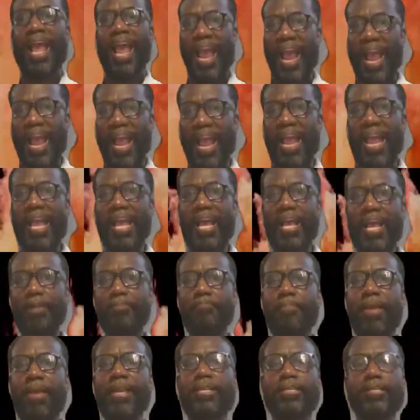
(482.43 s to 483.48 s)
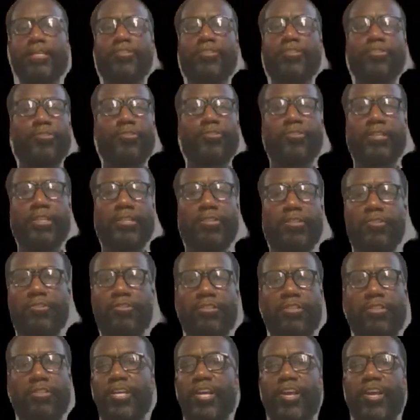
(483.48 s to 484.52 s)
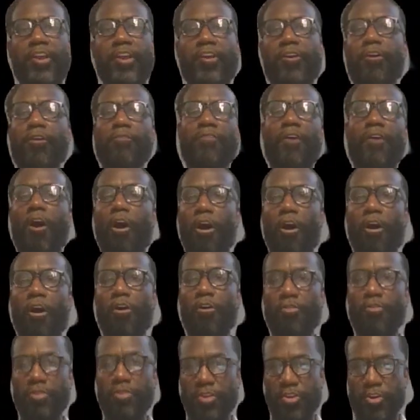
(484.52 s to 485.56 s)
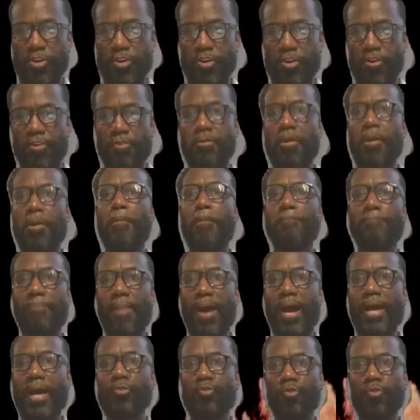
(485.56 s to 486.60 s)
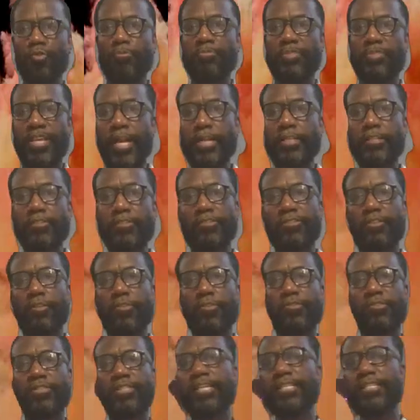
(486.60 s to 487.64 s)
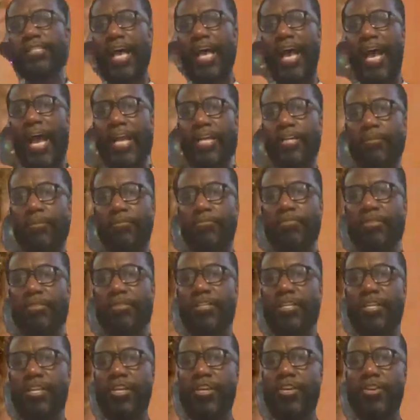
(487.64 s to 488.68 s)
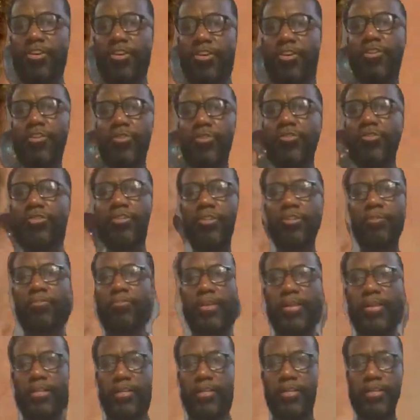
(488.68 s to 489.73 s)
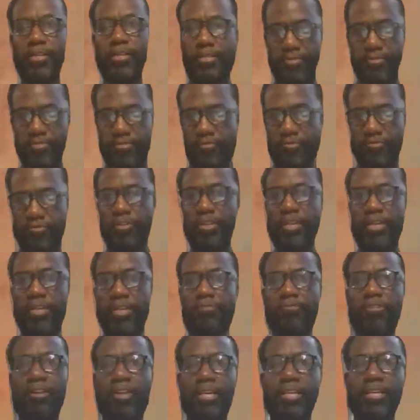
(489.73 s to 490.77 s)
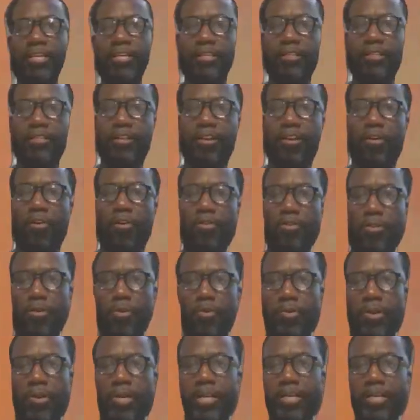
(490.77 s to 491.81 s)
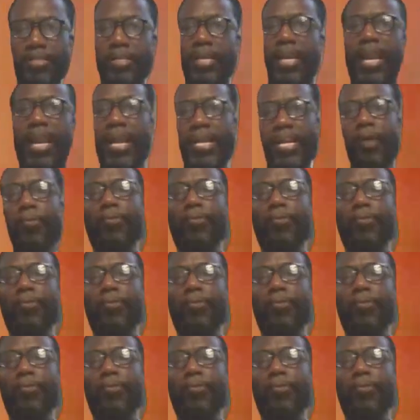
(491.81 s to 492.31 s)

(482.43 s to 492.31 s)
and making sure that you took care of all your module objectives, those 6 items, you should have been really, really good to go on the quiz. And there